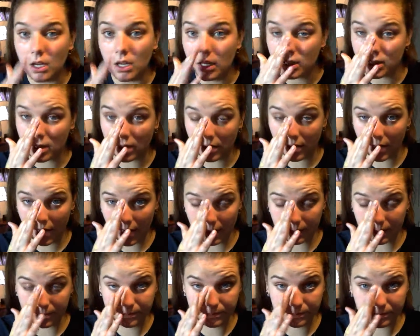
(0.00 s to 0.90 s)
So
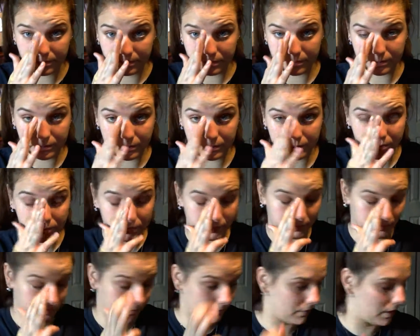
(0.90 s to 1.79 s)
then
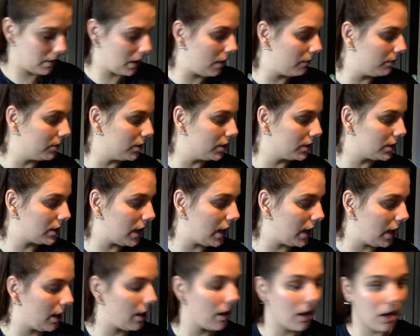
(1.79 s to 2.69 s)
I will
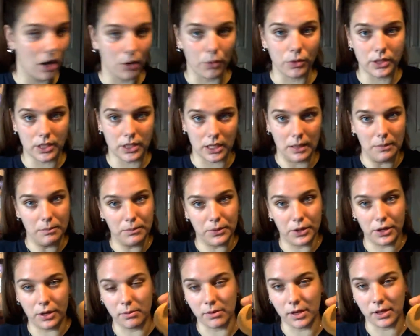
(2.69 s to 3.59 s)
take a damp
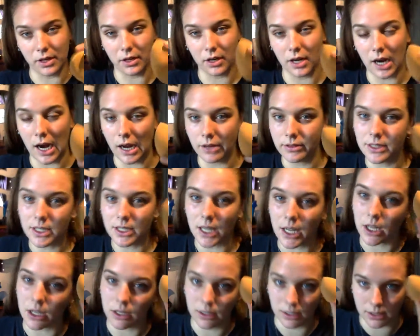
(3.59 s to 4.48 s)
beauty blender. I was
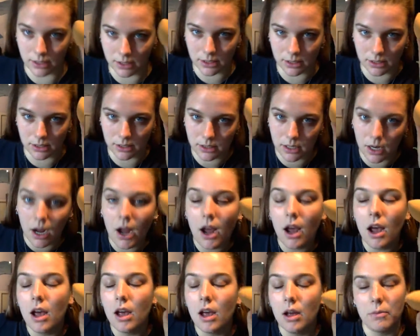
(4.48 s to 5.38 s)
like, listen,
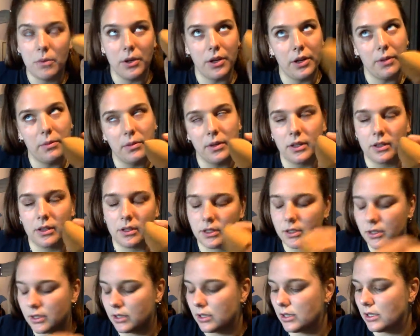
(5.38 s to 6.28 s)
beauty
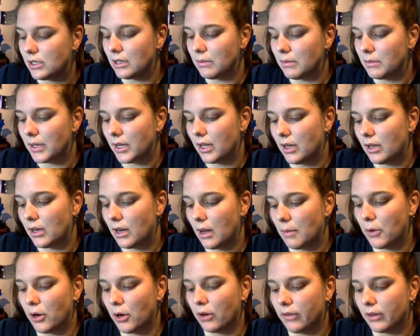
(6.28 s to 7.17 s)
blenders are stupid,
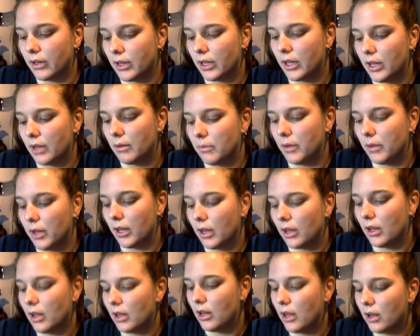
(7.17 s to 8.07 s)
I'm over them.
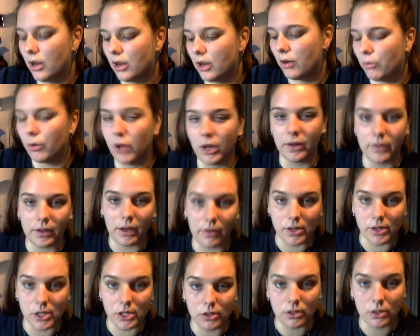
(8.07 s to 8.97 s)
Like, well, I've
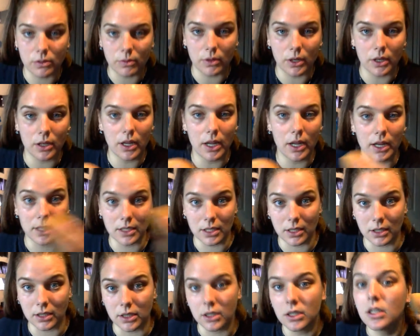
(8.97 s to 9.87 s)
never used one
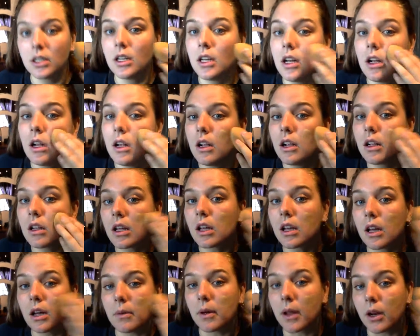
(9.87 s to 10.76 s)
until
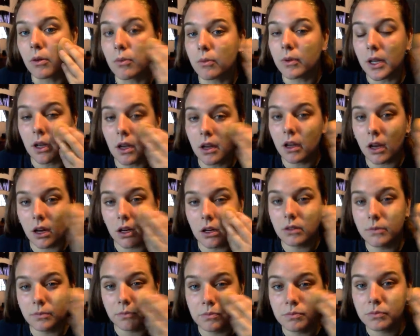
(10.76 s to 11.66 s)
like about a week
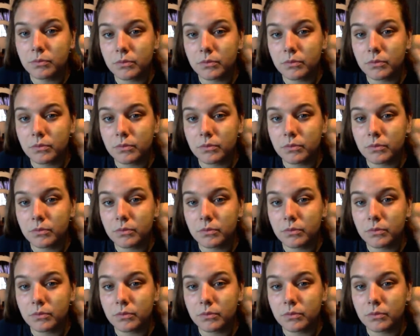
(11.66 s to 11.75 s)
ago,